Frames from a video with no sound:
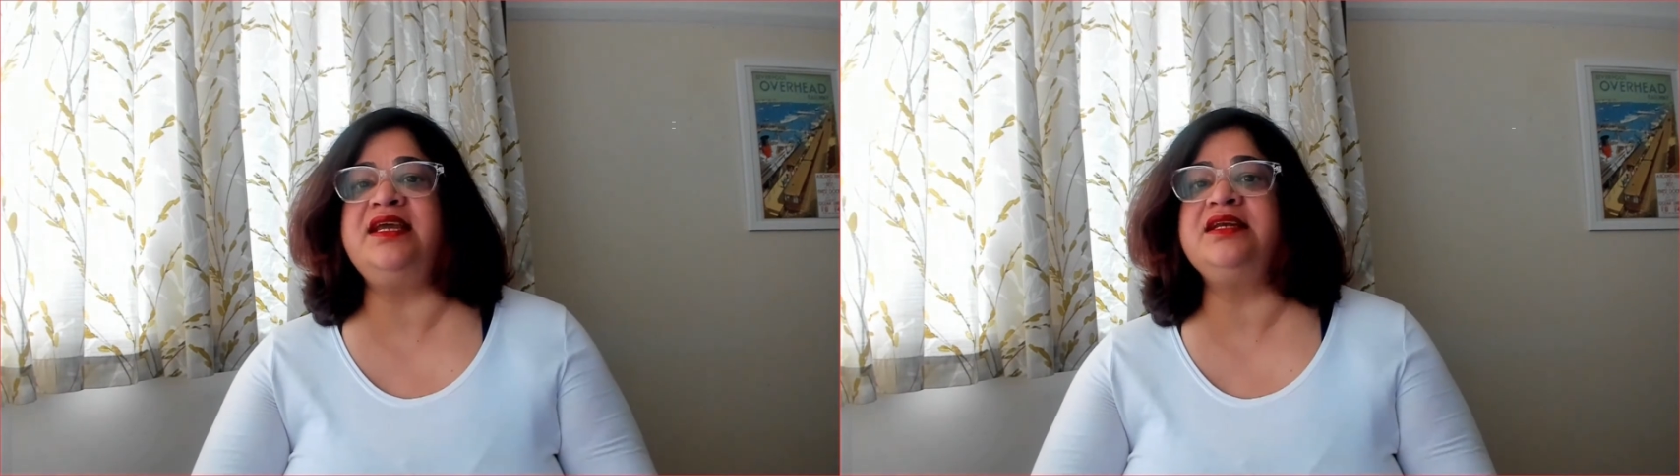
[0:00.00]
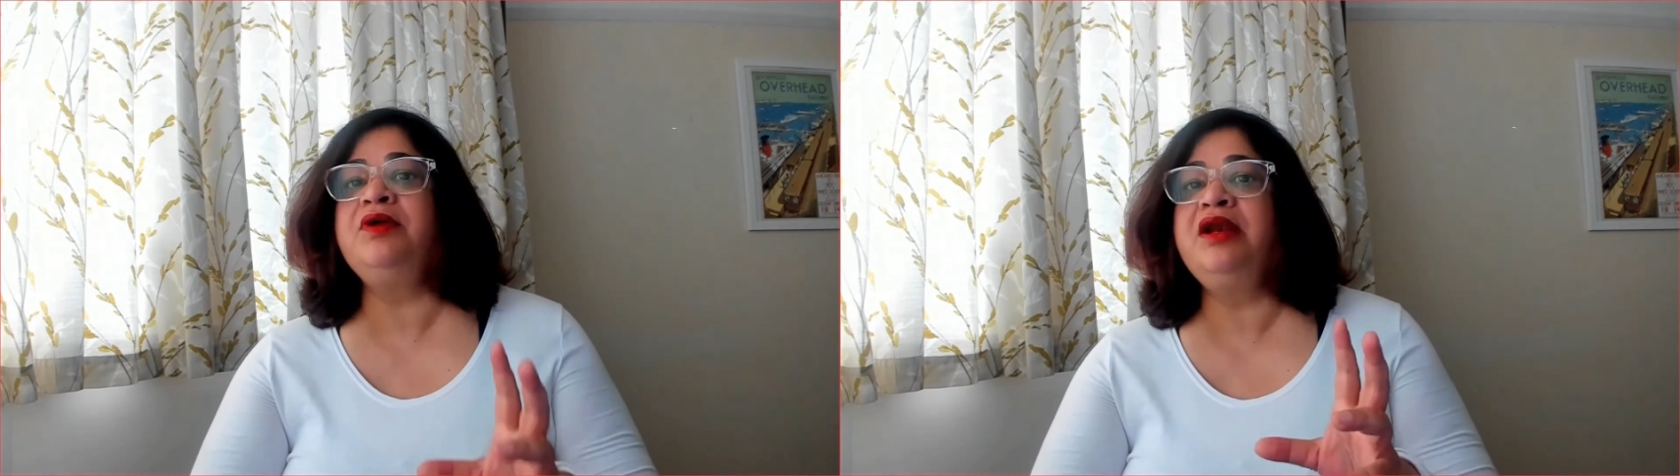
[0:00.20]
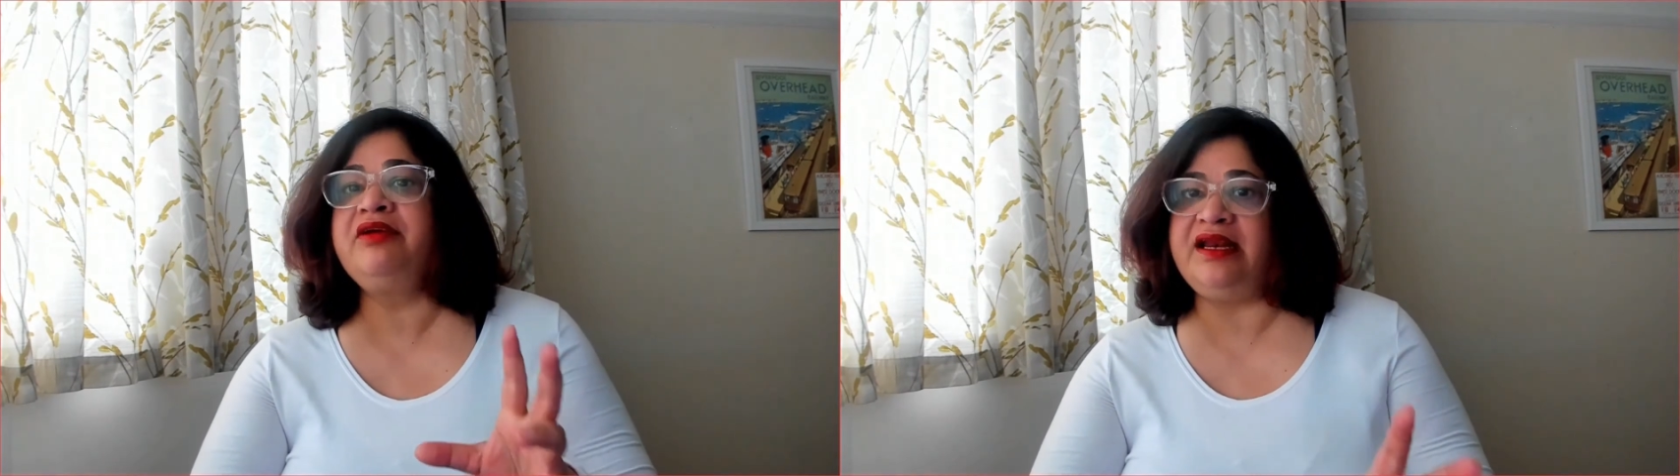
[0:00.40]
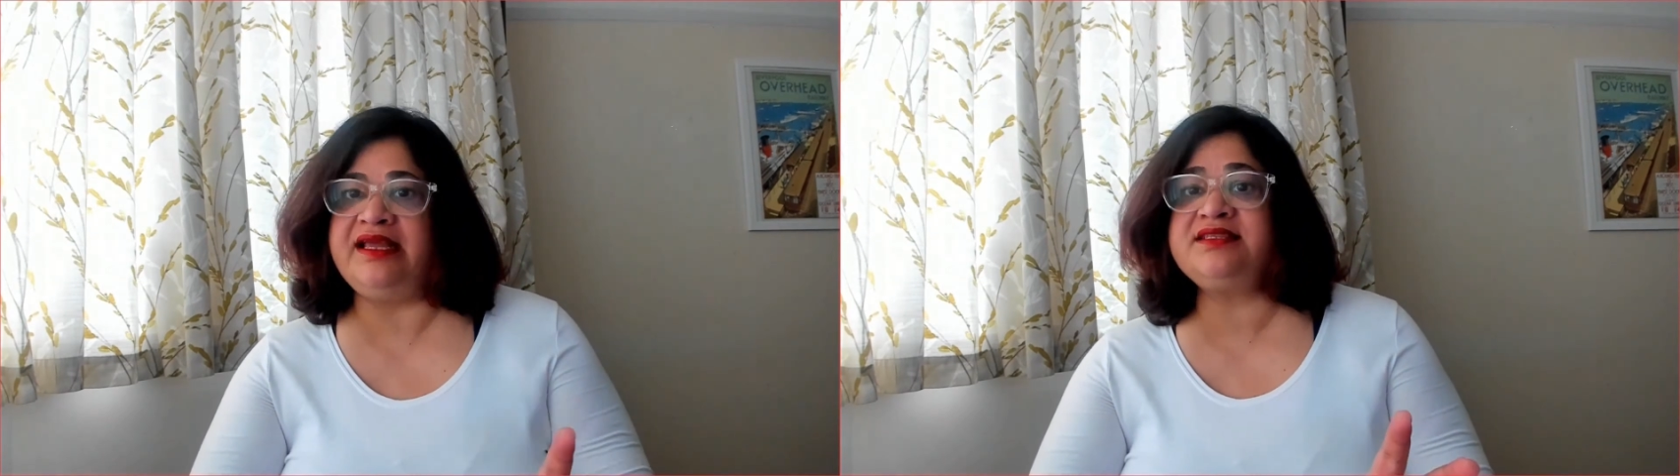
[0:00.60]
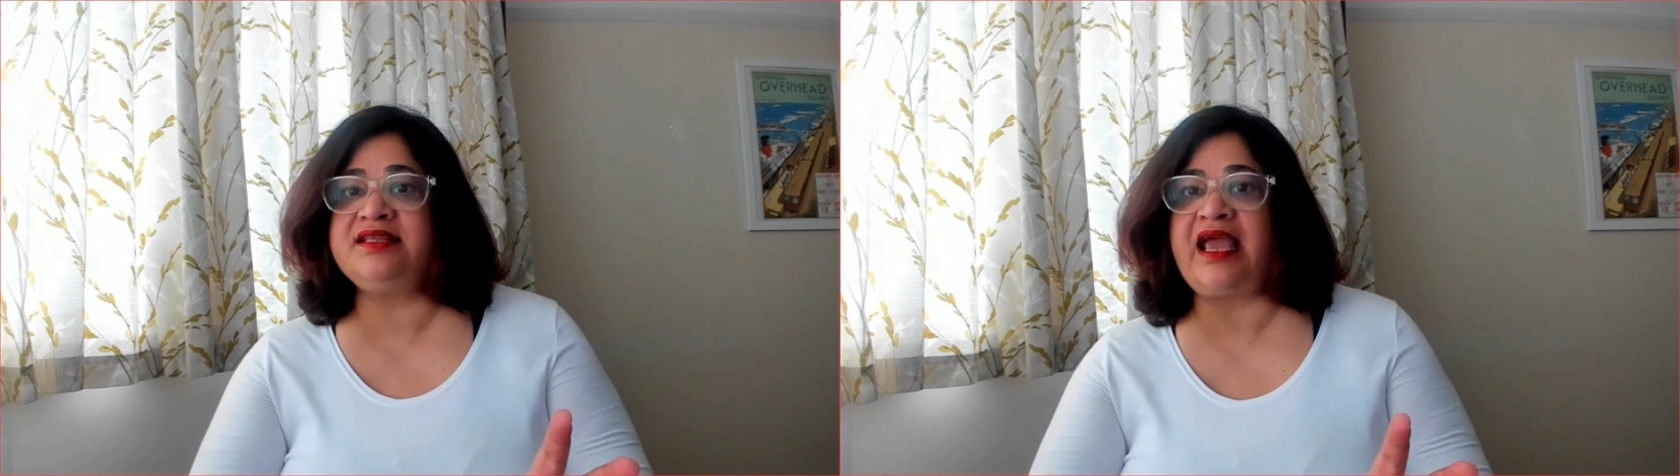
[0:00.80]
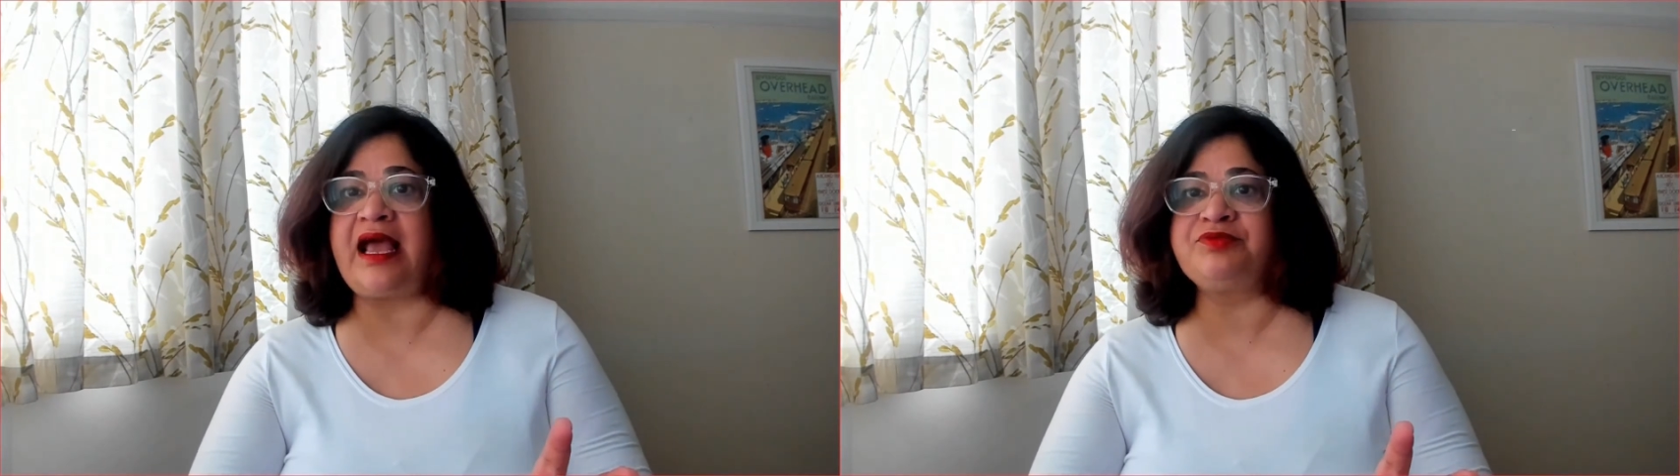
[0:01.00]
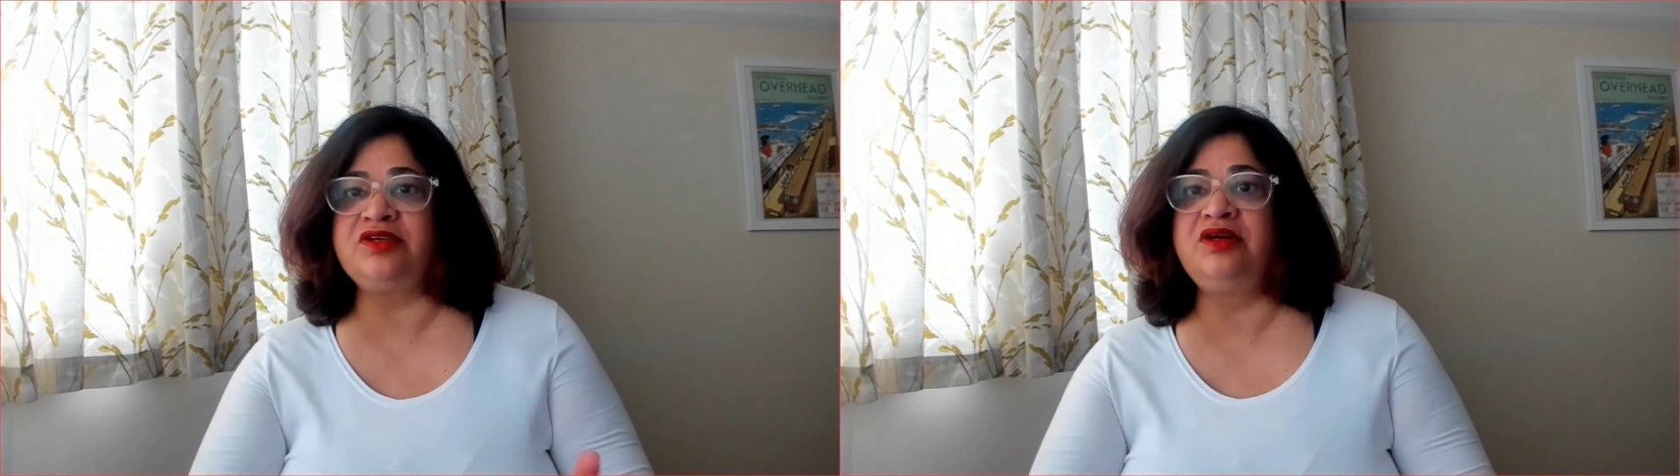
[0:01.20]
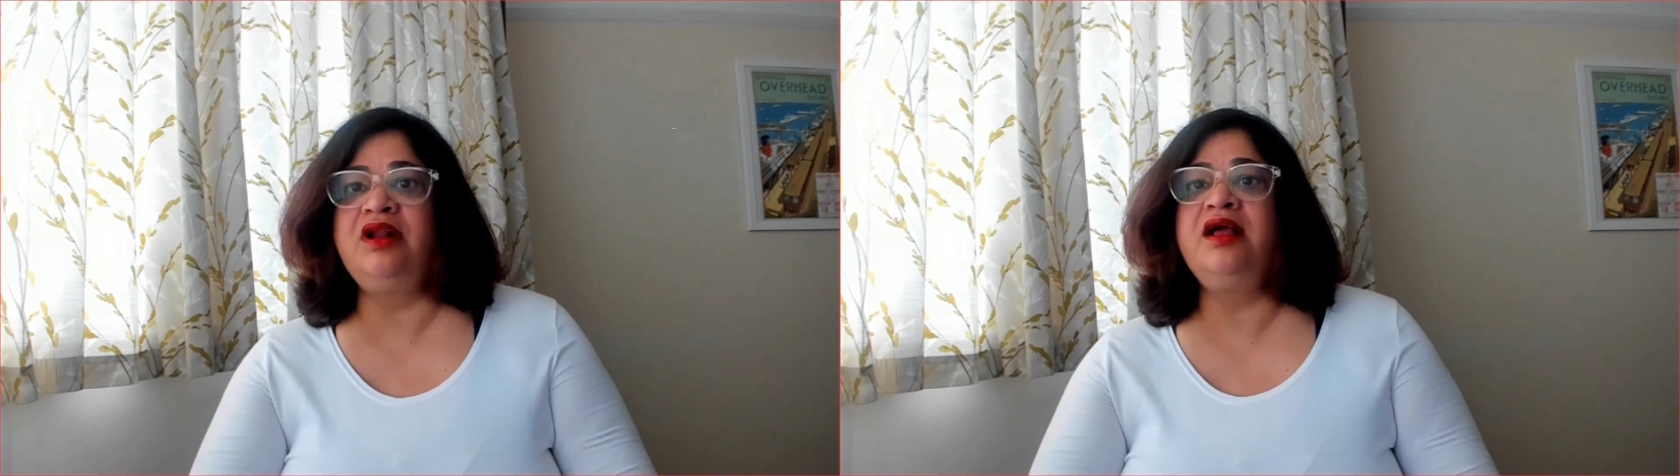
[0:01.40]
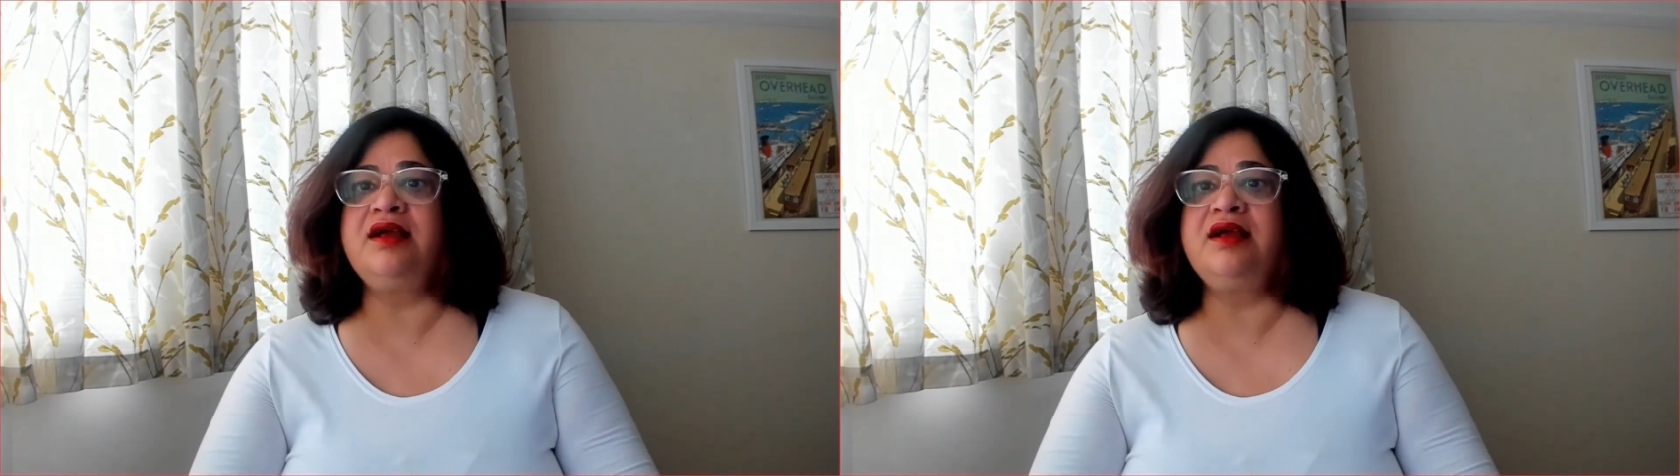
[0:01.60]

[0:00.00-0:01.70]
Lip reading: it will release the capsule